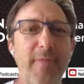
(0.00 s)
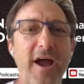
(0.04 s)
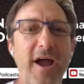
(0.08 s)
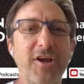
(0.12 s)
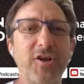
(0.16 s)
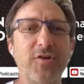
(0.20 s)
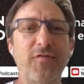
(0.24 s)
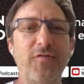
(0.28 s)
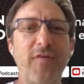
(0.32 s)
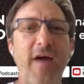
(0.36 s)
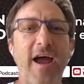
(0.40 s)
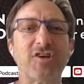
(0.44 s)

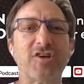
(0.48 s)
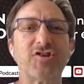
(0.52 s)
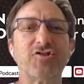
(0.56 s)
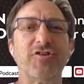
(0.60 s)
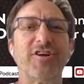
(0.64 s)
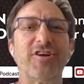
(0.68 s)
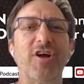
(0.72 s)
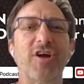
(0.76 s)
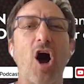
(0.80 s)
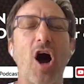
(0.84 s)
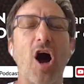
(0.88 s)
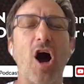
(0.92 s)

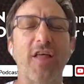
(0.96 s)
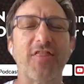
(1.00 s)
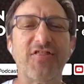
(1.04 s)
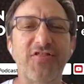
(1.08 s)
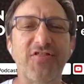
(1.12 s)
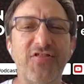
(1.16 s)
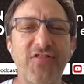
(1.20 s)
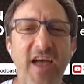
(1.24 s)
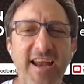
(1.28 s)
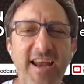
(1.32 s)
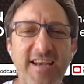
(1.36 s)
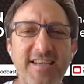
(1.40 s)
manufacturing
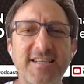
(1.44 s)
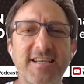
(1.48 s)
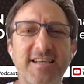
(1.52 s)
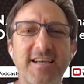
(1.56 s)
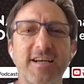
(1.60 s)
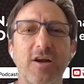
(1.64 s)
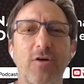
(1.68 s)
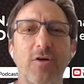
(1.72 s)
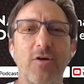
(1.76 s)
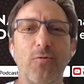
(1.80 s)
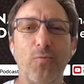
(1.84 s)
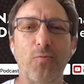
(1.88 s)

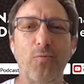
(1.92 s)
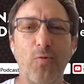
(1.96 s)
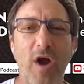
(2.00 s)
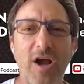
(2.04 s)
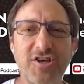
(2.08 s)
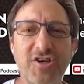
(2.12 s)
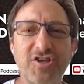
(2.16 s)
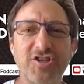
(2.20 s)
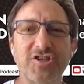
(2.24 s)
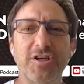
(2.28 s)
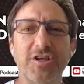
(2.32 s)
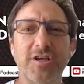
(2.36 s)
authentic
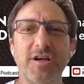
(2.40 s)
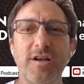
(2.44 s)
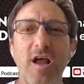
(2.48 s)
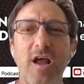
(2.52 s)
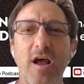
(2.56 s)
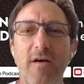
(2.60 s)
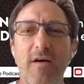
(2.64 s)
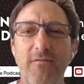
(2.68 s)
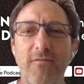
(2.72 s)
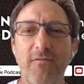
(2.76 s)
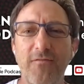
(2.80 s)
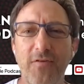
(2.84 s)

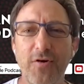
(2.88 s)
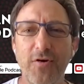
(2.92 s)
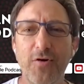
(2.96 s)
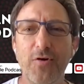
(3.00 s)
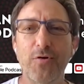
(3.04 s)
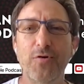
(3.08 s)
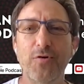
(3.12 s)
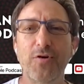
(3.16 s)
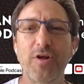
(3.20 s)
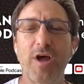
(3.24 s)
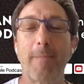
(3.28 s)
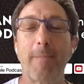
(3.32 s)
Russian
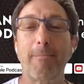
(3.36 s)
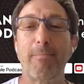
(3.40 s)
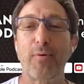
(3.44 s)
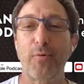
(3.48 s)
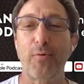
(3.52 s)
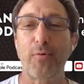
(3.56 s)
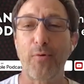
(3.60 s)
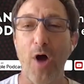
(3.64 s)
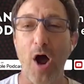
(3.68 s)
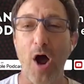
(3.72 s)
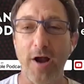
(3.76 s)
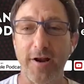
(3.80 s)
food
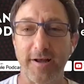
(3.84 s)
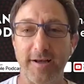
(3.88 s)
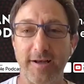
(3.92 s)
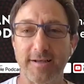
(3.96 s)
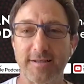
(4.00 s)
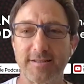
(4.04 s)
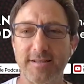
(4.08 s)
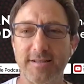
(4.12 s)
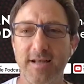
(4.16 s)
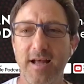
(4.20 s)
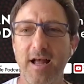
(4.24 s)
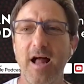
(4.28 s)

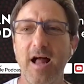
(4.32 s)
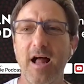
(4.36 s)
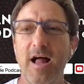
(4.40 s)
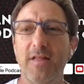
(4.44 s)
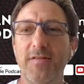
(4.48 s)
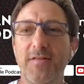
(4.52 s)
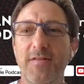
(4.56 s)
products